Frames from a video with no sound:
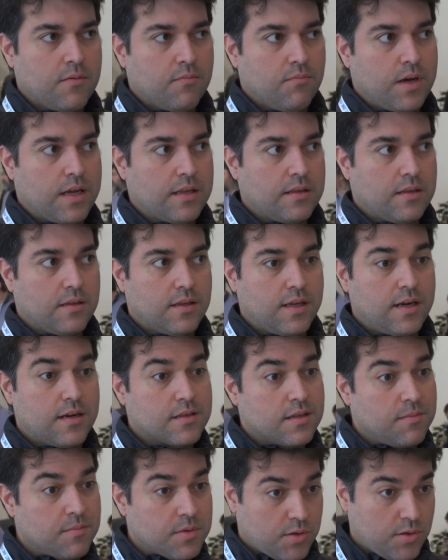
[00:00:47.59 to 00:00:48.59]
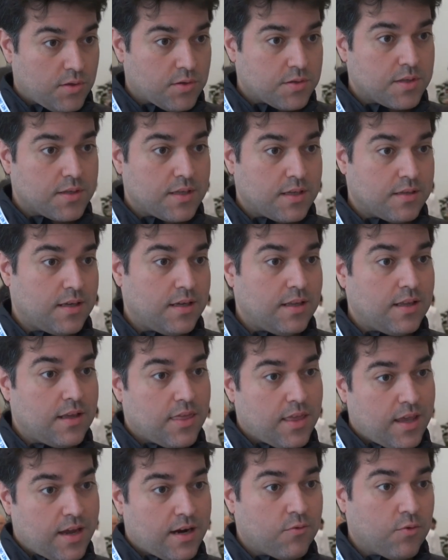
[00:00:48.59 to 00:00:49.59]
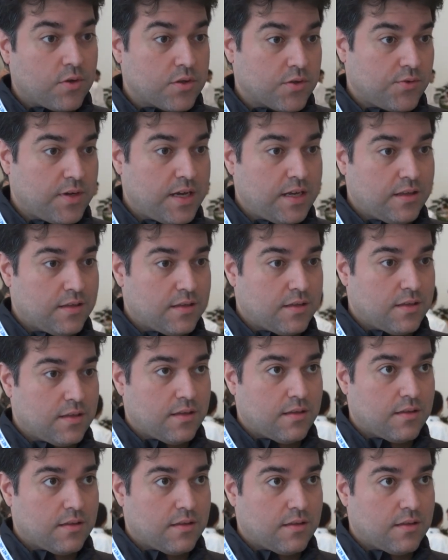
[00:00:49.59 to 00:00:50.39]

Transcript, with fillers: But there are some sources that say that the Earth was created